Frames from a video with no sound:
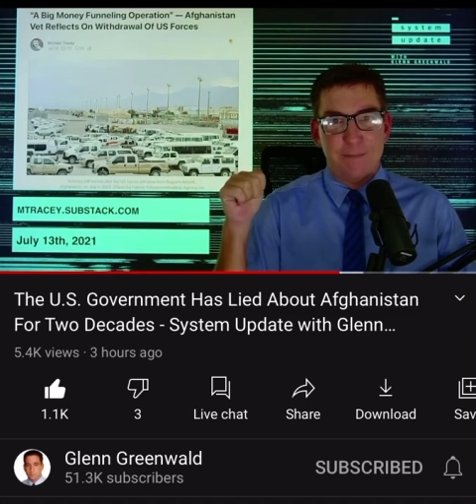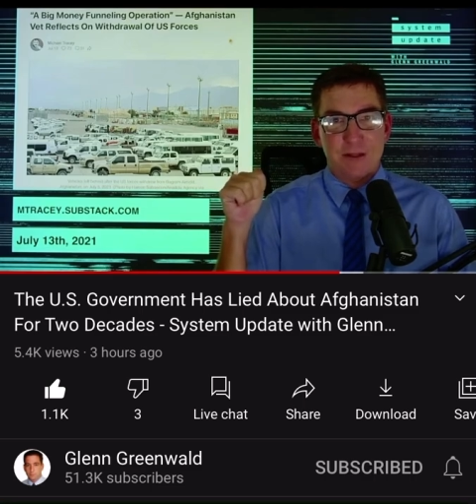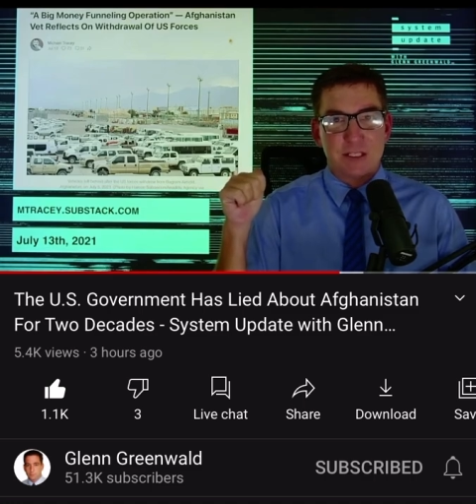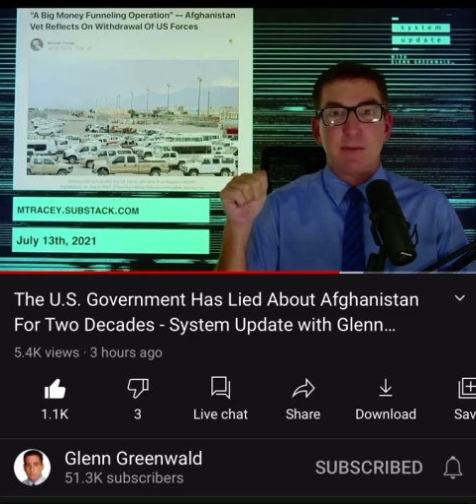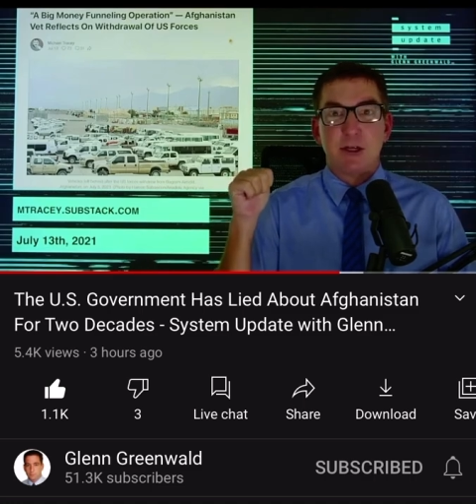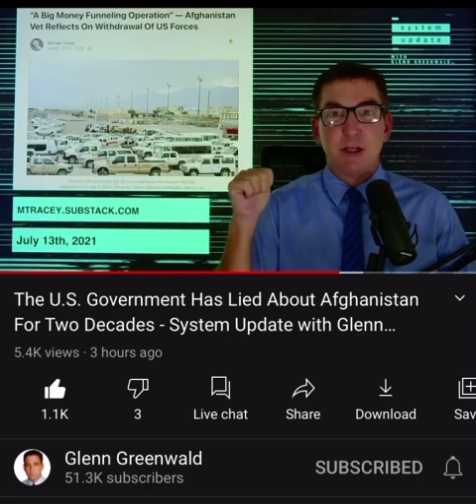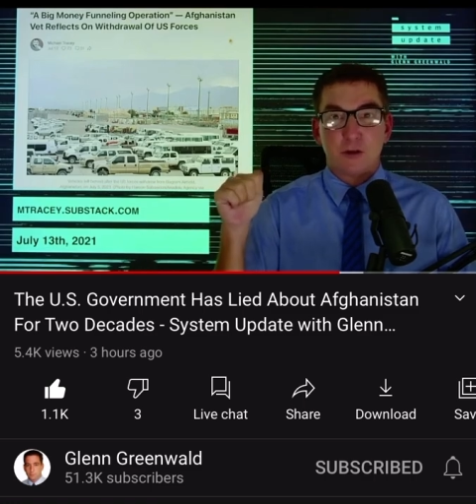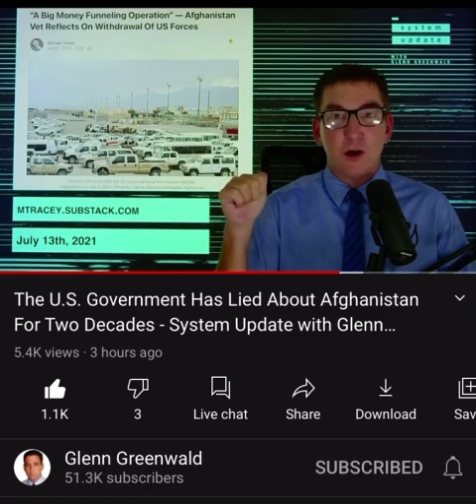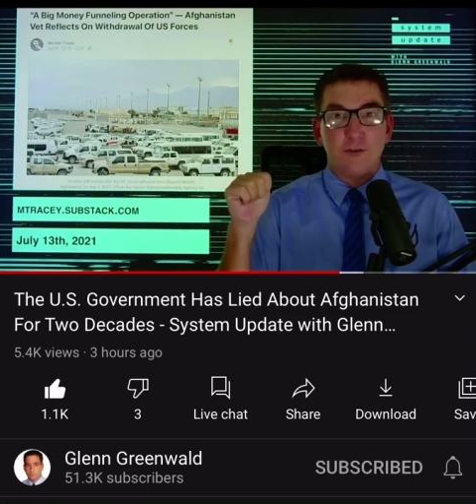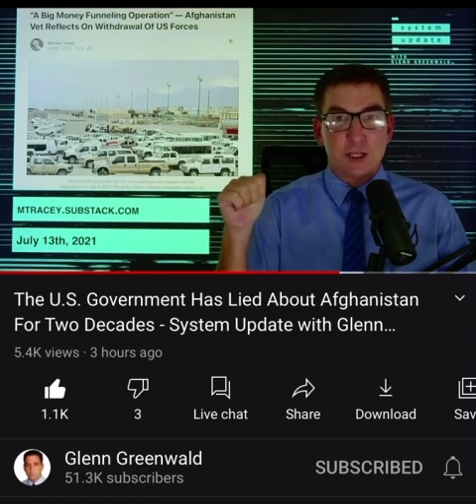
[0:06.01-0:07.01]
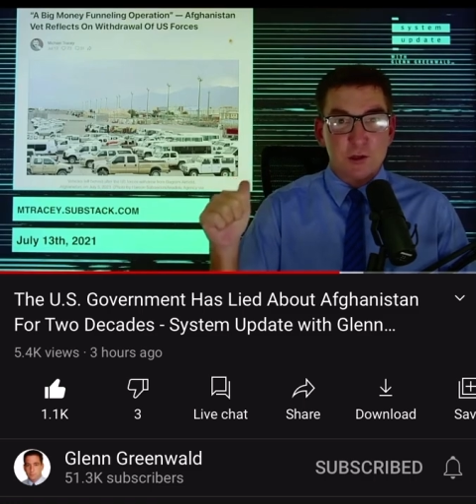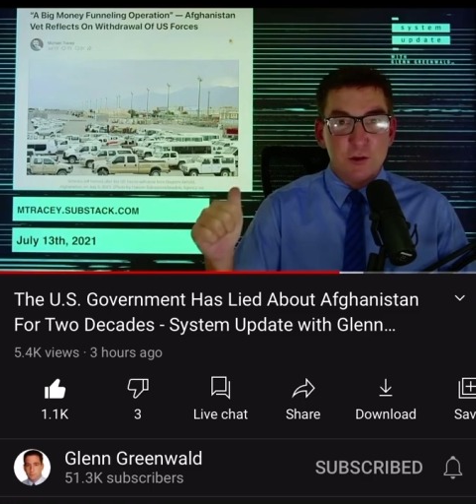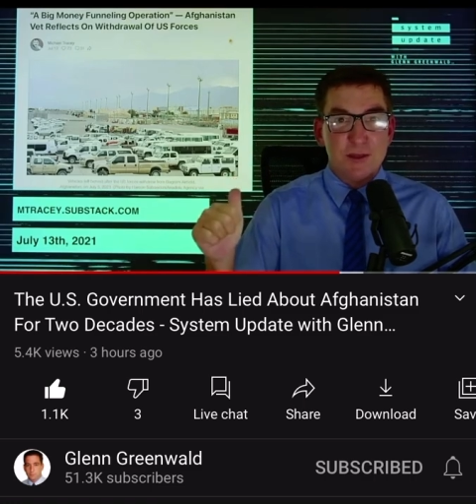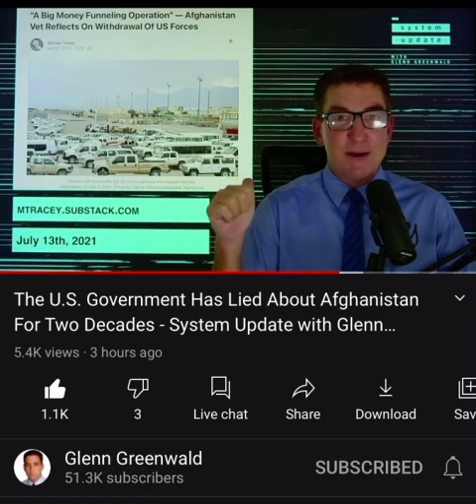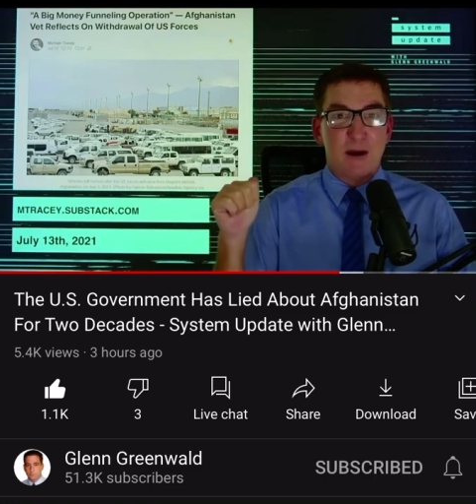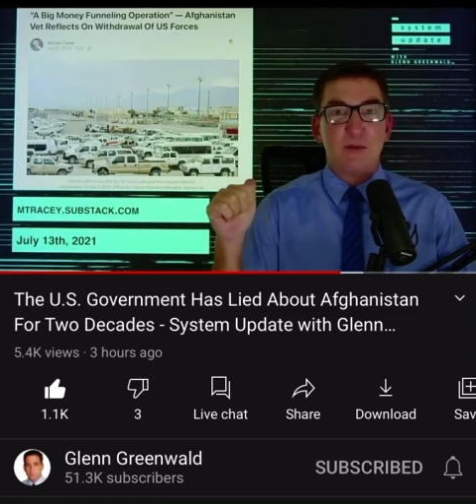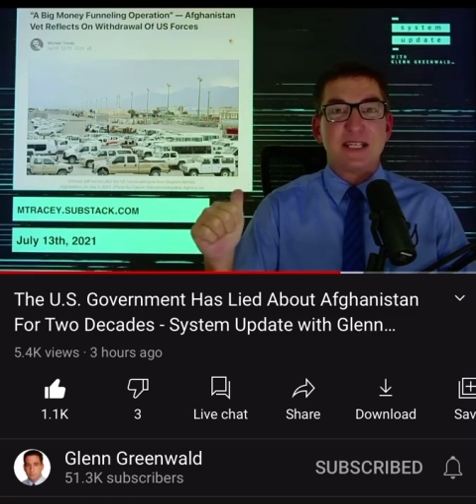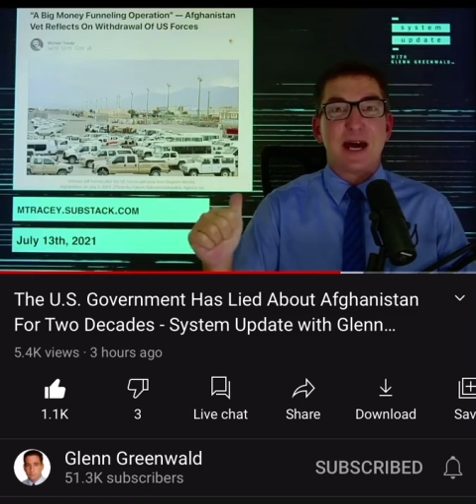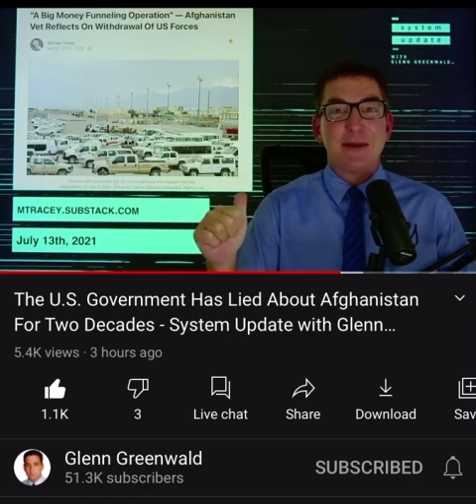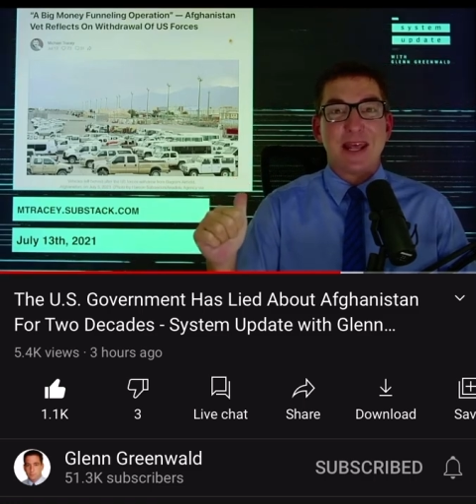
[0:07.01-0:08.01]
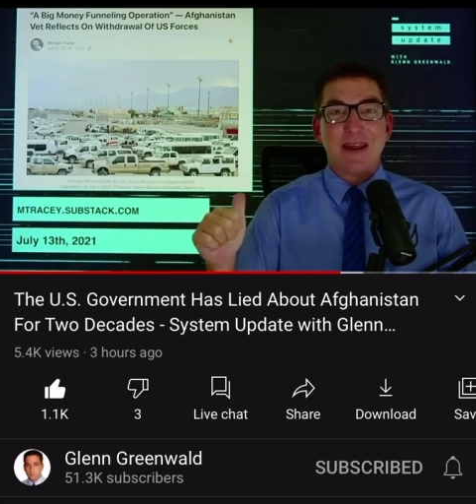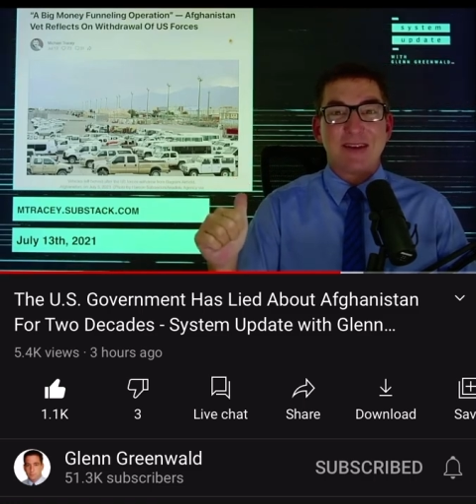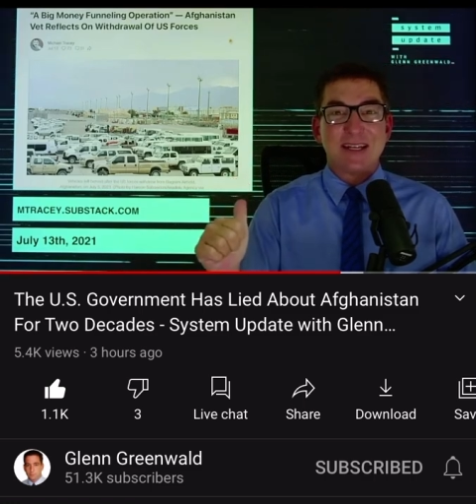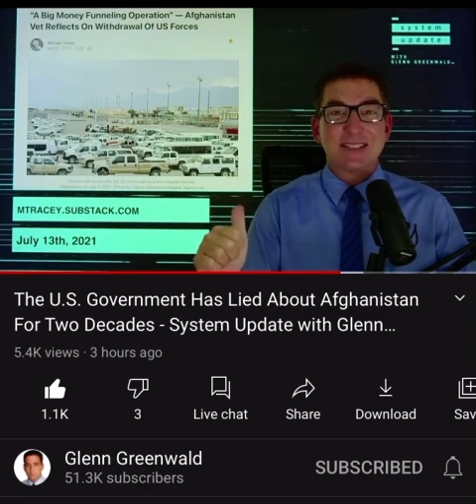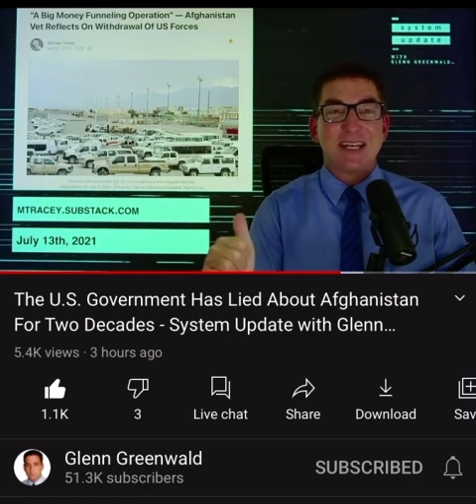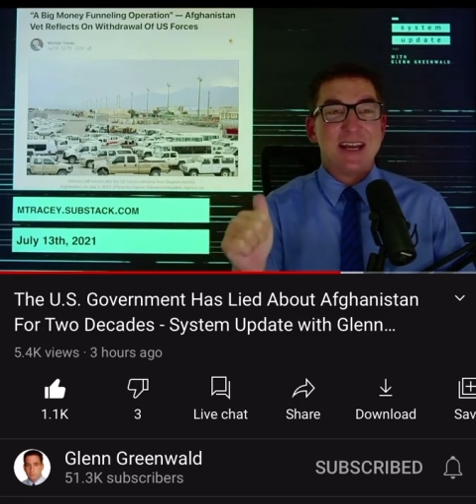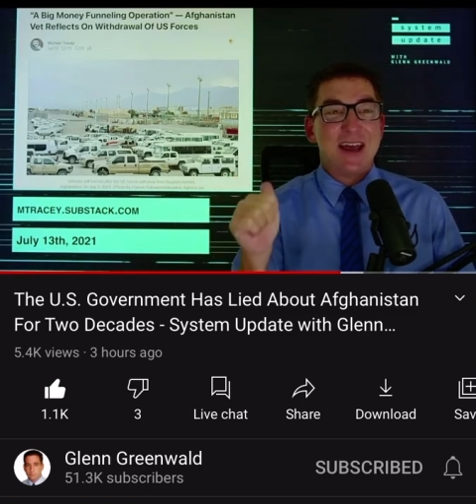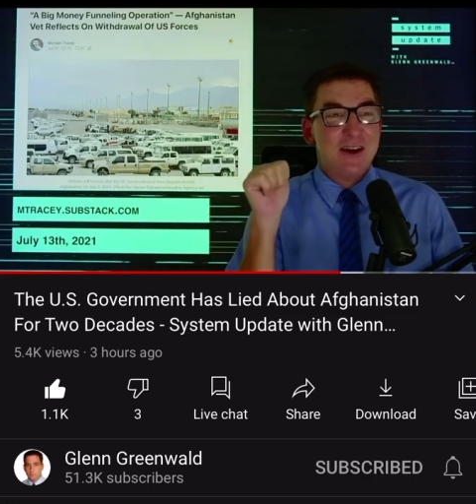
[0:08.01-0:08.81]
someone who told the truth about what was happening in Afghanistan